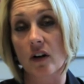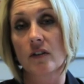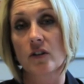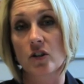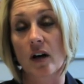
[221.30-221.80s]
are
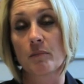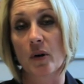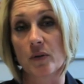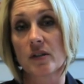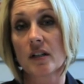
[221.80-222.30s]
in the job
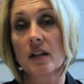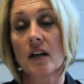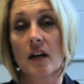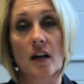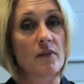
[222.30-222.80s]
posting,
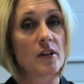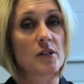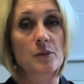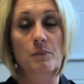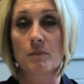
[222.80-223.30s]
if
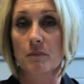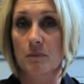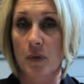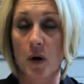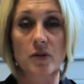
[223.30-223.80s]
it's
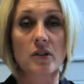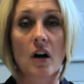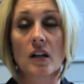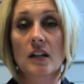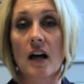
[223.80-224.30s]
post
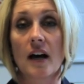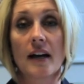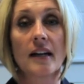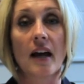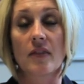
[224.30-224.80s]

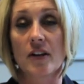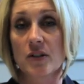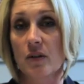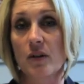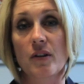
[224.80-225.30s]
online and
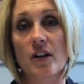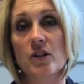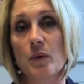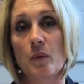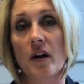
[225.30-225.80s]
these are the
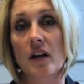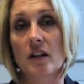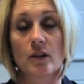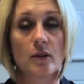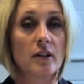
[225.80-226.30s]
things we want
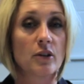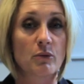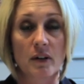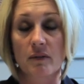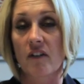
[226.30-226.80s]
included,
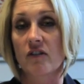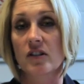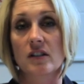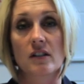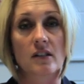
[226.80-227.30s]
3
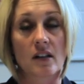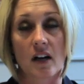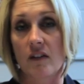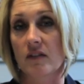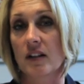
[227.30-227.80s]
references, a
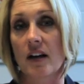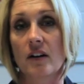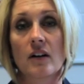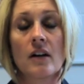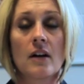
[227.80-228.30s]
cover
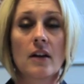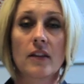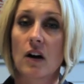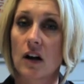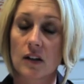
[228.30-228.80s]
letter,
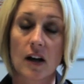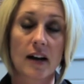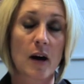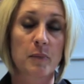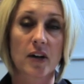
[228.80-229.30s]
the
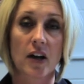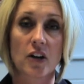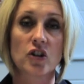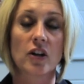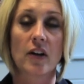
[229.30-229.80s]
online
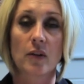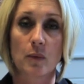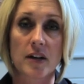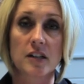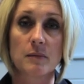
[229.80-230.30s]
application, and the
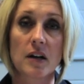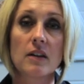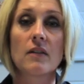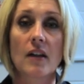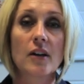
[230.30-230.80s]
resume,
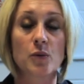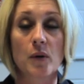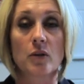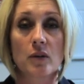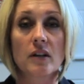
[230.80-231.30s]
then that's
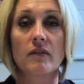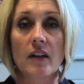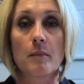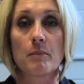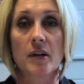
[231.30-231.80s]
what you give
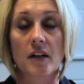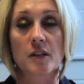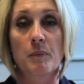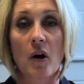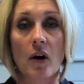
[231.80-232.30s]
them,
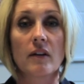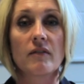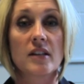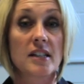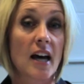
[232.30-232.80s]
because part
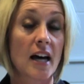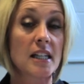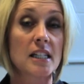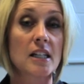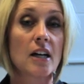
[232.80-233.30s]
of the
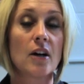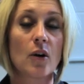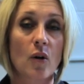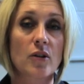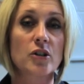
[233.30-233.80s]
test
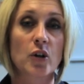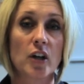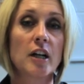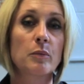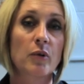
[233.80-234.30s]
or the
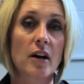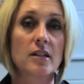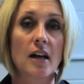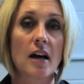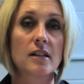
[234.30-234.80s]
screening
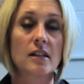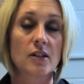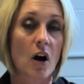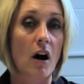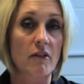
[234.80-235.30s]
process
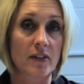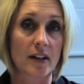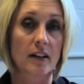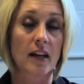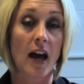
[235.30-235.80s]
is
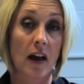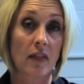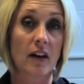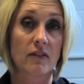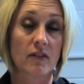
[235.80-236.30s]
often,
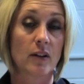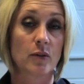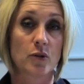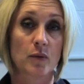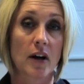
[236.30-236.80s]
can they
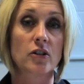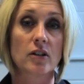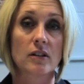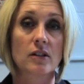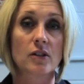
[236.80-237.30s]
follow
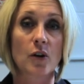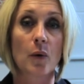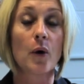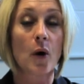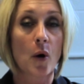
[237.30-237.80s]
directions?
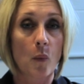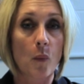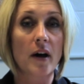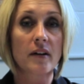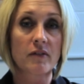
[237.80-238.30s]
So
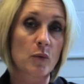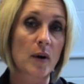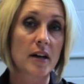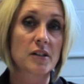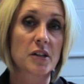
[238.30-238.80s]
one of the
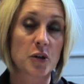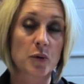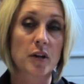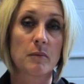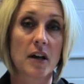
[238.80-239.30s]
ways that you
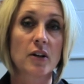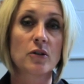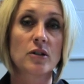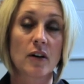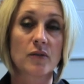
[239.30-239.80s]
can make
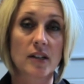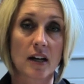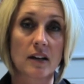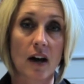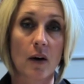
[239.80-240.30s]
yourself
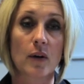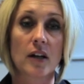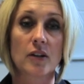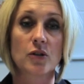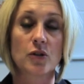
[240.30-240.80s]
stand out
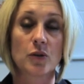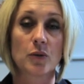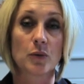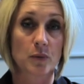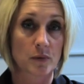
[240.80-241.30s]
is
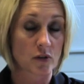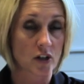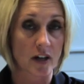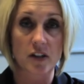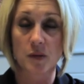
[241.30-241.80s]
to
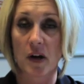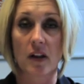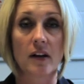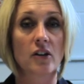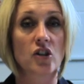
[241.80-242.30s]
check the
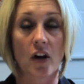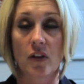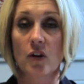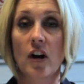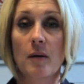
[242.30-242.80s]
spelling, check
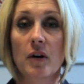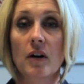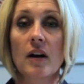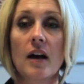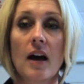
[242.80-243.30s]
the
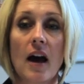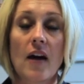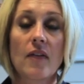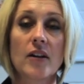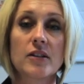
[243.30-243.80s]
grammar,
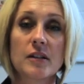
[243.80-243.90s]
and then